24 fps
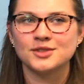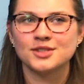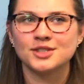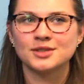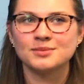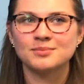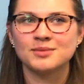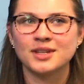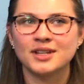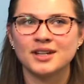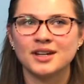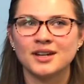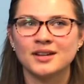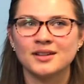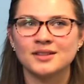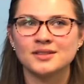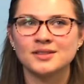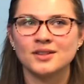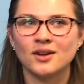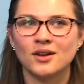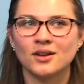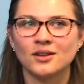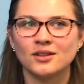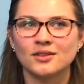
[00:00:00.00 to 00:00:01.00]
just
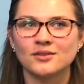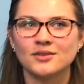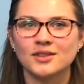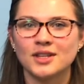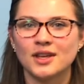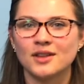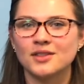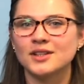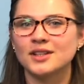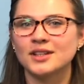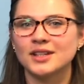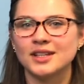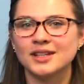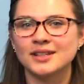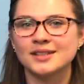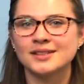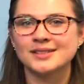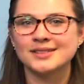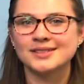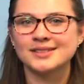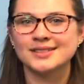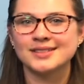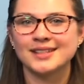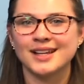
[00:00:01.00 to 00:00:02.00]
because all of the other
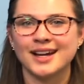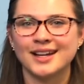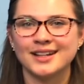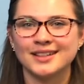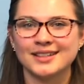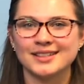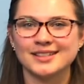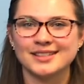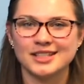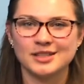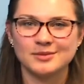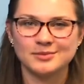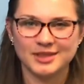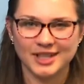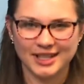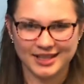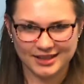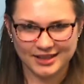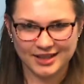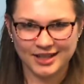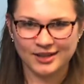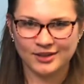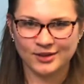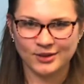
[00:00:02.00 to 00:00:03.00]
kids kind of seemed
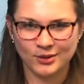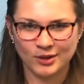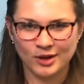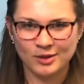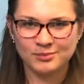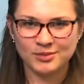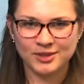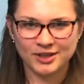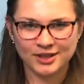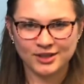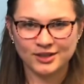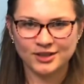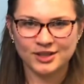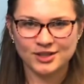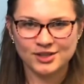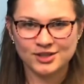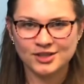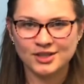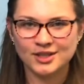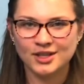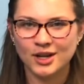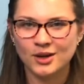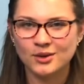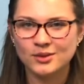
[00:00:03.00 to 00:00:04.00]
like they grew up in a
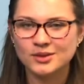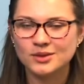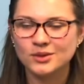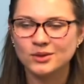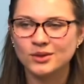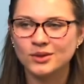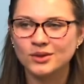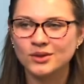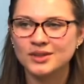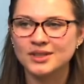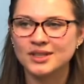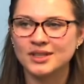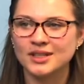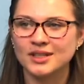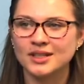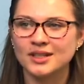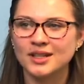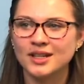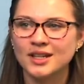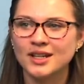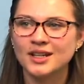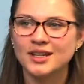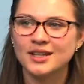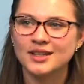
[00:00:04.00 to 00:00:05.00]
Christian household and